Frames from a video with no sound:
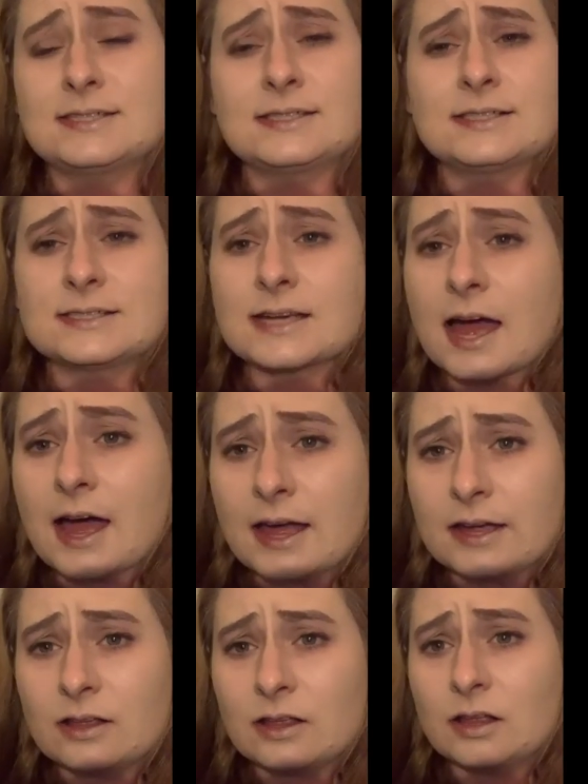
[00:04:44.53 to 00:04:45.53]
the
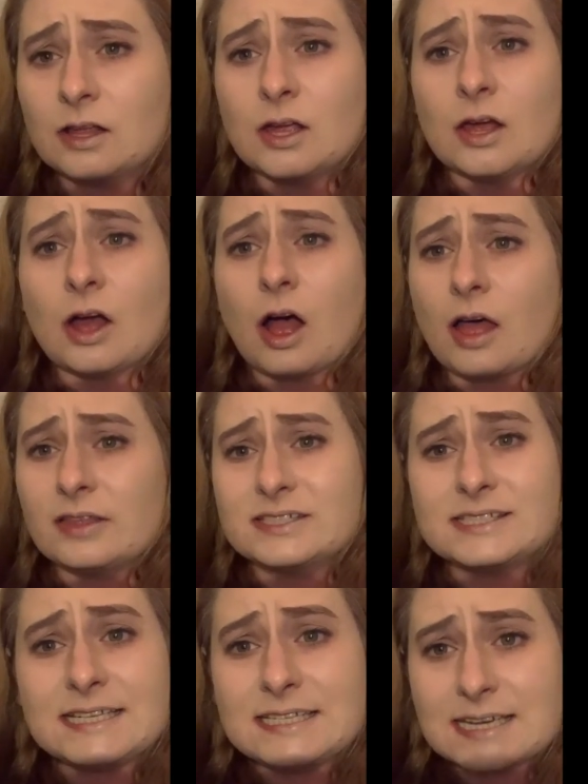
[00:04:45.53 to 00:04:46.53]
tile, all the
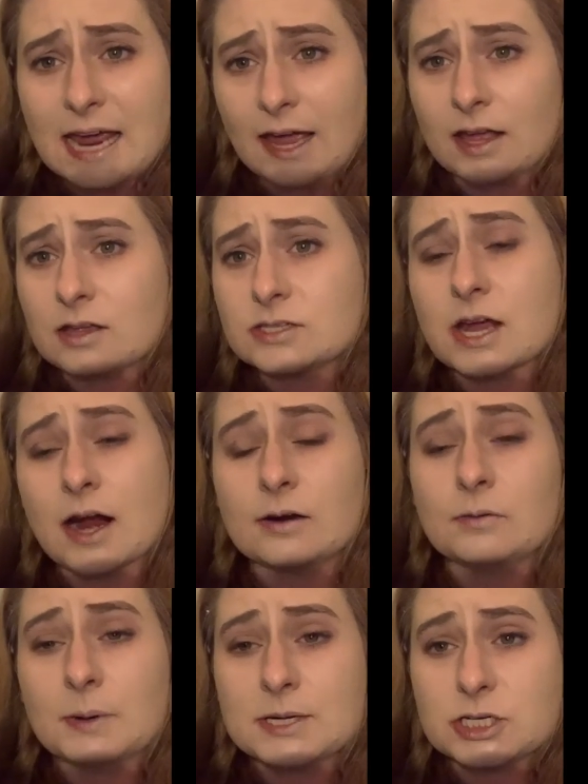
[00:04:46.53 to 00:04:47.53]
details are
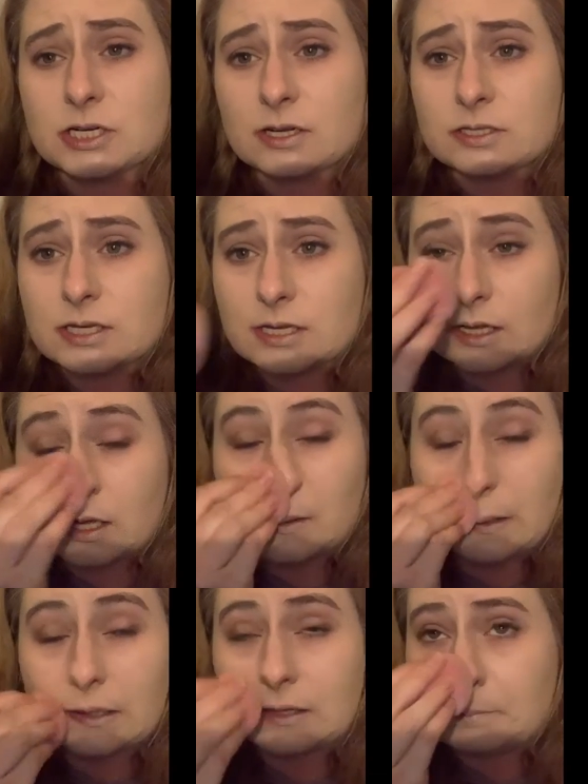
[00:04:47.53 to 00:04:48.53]
original to the,
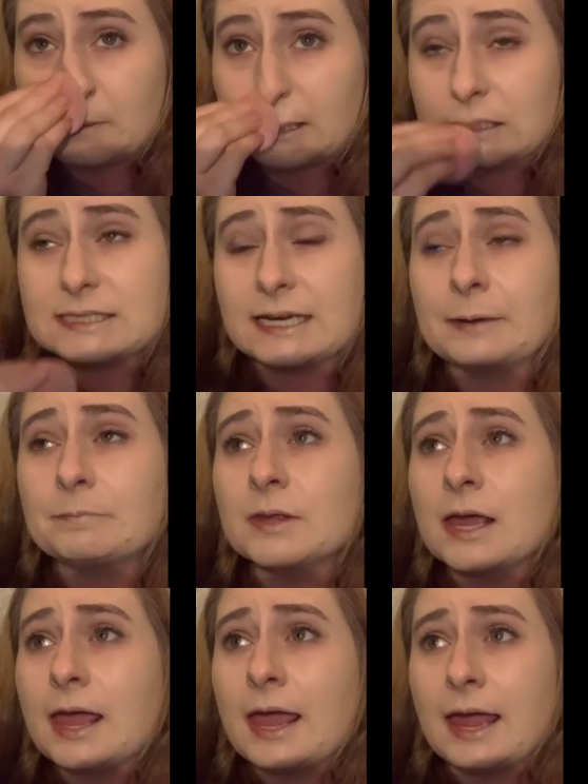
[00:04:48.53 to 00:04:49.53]
the building.
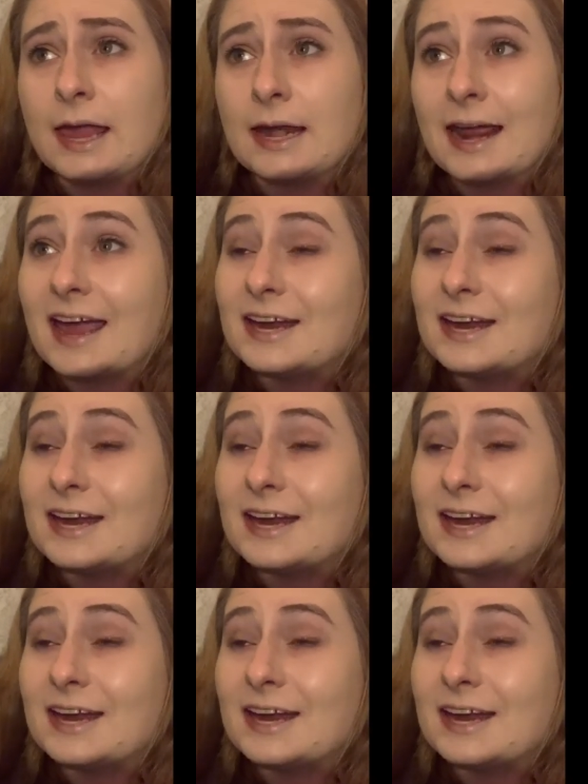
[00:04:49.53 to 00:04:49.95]
And I